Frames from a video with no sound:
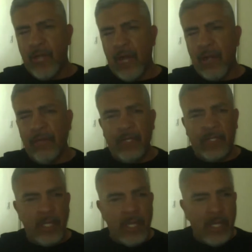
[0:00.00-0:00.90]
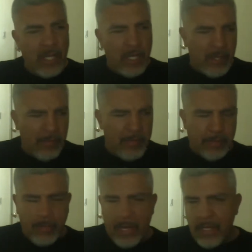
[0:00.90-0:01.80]
tired of
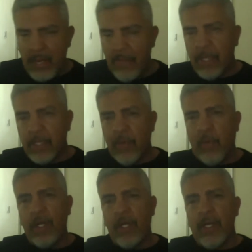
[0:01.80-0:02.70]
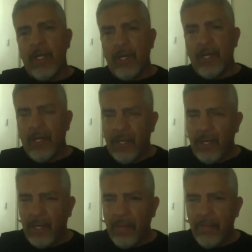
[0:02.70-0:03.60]
this pandemic. They want to
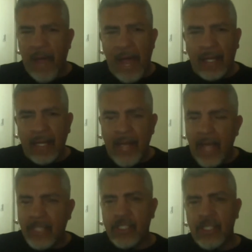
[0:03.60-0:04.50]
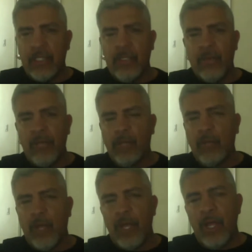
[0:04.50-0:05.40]
get back in action. That's
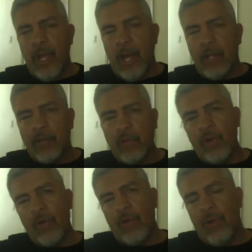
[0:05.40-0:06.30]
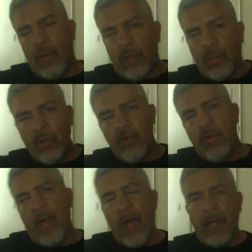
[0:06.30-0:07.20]
why Antonio
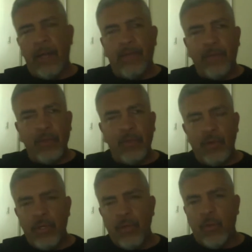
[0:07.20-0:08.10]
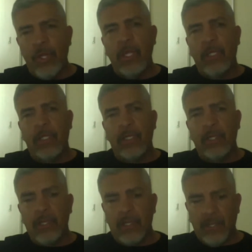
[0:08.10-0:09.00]
and I, during the week,
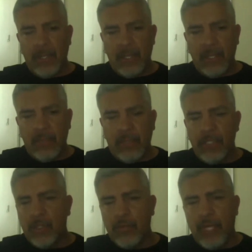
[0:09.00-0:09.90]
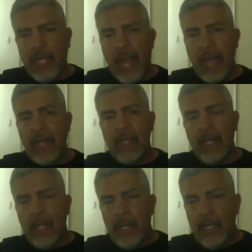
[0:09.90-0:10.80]
as much as we can,
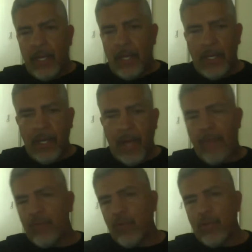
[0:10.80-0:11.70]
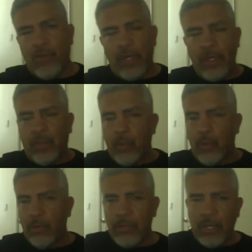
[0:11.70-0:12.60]
after we train the
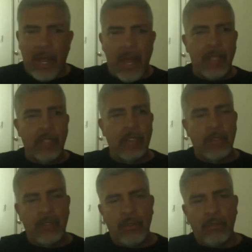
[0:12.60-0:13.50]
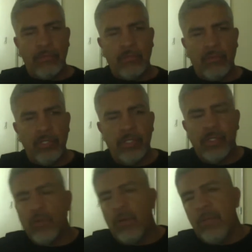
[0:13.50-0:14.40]
pros at night, we
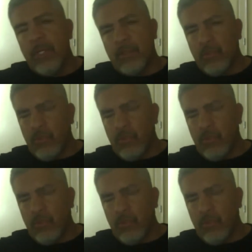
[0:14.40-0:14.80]
just do it because